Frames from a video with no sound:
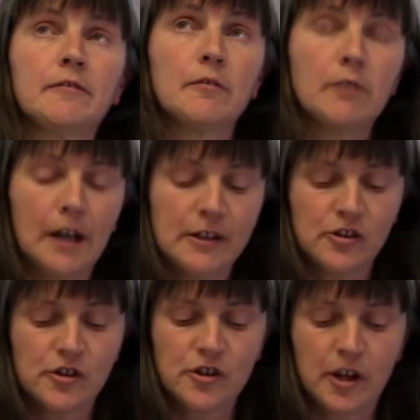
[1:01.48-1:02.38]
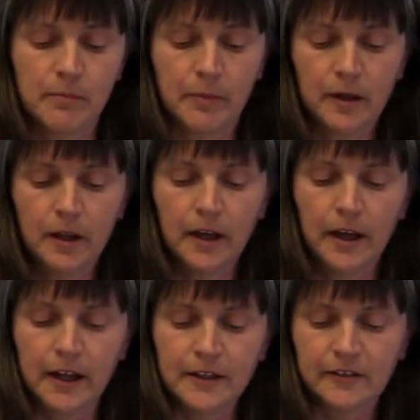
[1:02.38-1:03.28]
of the relationship,
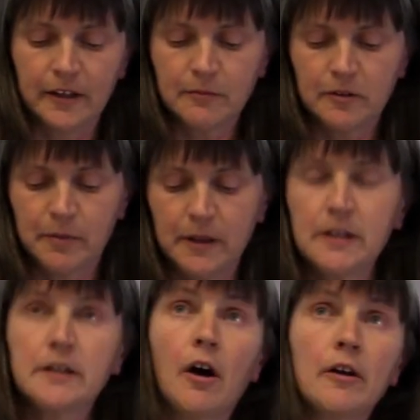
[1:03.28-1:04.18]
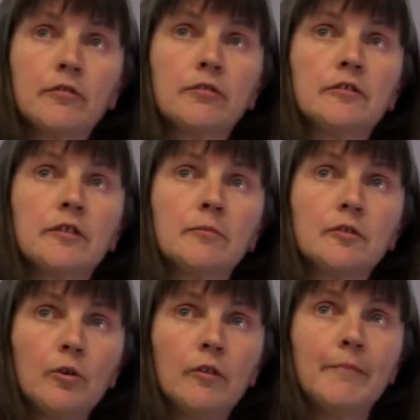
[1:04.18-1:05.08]
he seemed to be going through some
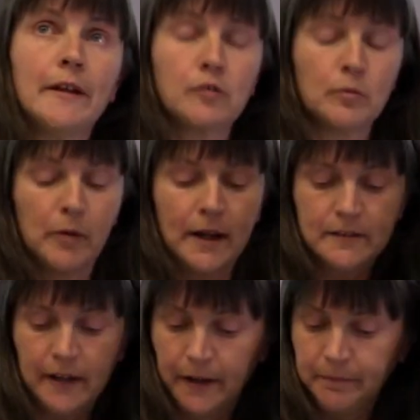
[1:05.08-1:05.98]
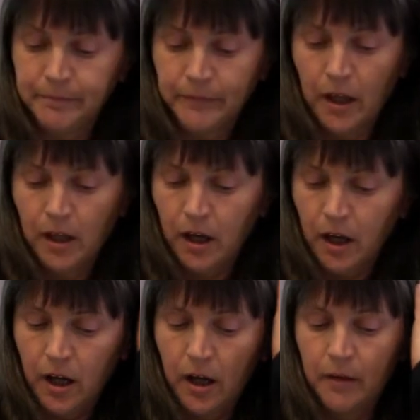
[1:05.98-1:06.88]
sort of mental breakdown,
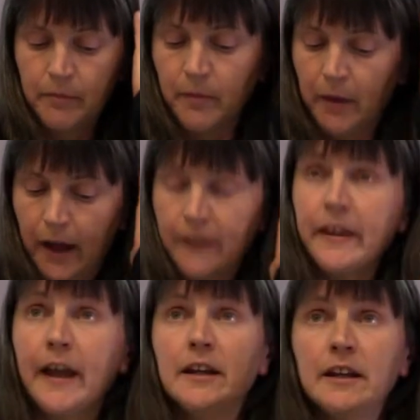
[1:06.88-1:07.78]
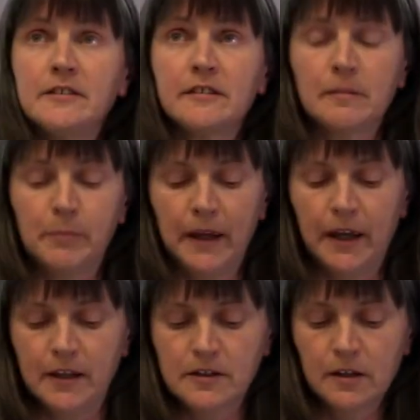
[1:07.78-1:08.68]
and then he
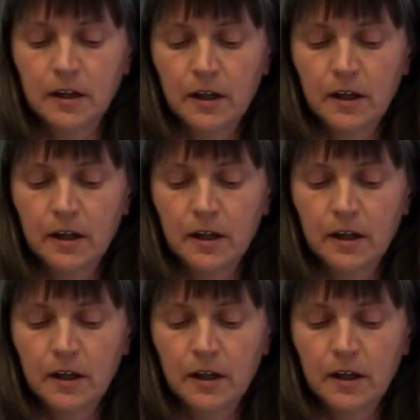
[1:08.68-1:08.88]
disappeared.